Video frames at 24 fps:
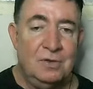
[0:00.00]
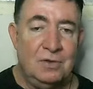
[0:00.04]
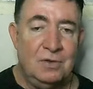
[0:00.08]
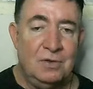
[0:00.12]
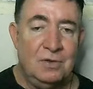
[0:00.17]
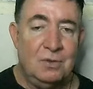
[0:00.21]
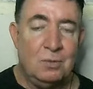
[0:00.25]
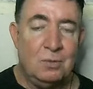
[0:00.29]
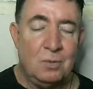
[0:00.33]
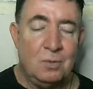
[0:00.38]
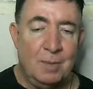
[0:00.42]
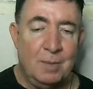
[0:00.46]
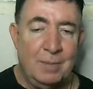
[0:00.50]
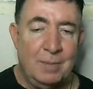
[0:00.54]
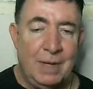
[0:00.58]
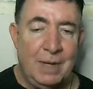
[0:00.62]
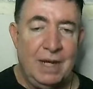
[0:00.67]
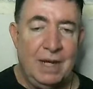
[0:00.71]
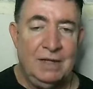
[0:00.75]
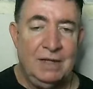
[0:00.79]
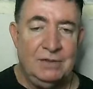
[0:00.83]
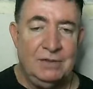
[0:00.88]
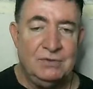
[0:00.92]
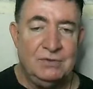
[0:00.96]
the
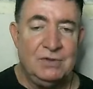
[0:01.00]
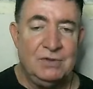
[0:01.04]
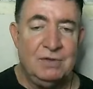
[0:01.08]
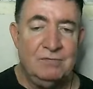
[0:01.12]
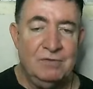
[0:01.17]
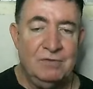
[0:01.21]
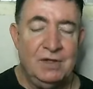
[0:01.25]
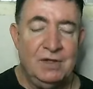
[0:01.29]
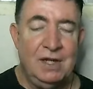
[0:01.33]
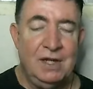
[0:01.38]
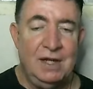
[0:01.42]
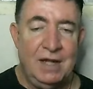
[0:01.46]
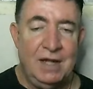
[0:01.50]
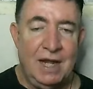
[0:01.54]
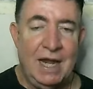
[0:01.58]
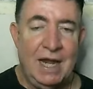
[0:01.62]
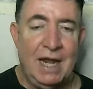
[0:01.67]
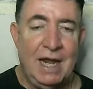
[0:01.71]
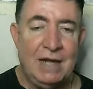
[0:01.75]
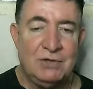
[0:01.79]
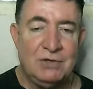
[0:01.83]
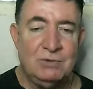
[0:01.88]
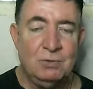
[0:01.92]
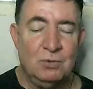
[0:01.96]
remains of the
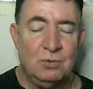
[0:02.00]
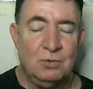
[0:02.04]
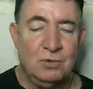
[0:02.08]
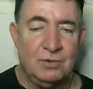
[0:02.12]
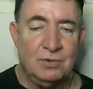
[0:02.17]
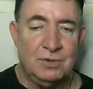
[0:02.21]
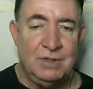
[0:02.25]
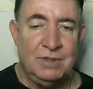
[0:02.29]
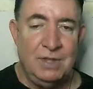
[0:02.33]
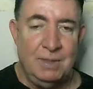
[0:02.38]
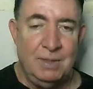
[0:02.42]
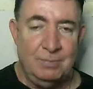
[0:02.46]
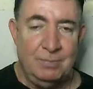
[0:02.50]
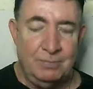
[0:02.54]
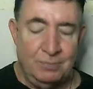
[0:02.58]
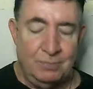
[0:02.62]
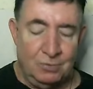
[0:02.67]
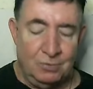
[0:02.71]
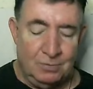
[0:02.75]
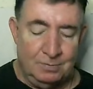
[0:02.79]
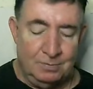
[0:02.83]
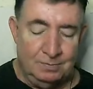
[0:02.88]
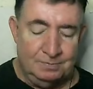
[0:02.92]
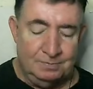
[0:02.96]
actual temple,
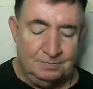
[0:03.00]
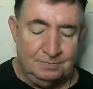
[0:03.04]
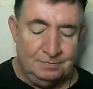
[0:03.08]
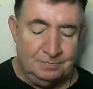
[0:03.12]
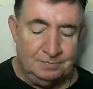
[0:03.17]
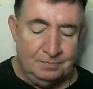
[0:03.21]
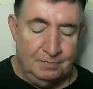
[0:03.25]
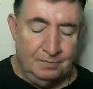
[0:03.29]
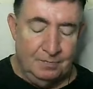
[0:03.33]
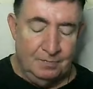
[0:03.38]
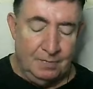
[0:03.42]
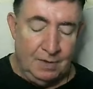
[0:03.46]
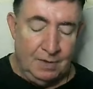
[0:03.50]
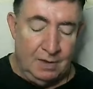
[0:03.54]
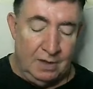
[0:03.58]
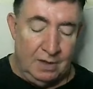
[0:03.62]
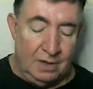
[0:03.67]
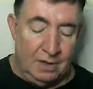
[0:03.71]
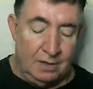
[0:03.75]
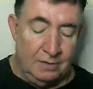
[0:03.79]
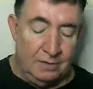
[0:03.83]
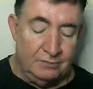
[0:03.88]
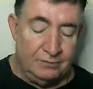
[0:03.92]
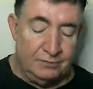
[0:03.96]

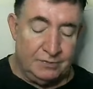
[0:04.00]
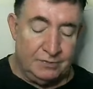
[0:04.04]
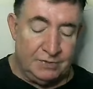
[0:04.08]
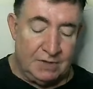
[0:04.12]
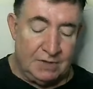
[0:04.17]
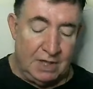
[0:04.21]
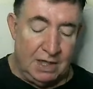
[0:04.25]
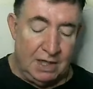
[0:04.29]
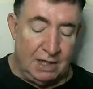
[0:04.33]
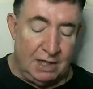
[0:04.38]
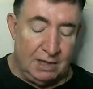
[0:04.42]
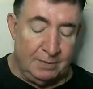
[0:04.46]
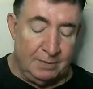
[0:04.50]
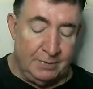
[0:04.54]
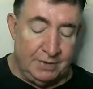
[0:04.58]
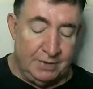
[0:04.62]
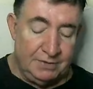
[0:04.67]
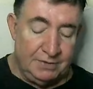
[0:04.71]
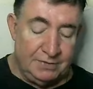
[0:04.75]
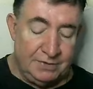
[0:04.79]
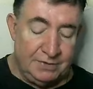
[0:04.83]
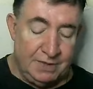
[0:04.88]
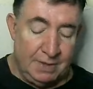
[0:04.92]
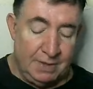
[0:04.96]
of
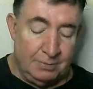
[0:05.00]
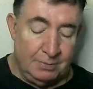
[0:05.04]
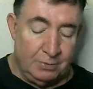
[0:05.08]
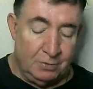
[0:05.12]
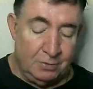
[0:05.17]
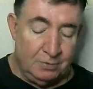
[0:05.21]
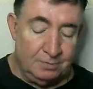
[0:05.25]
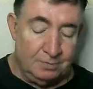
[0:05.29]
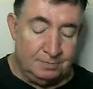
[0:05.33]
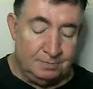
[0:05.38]
Solomon's temple,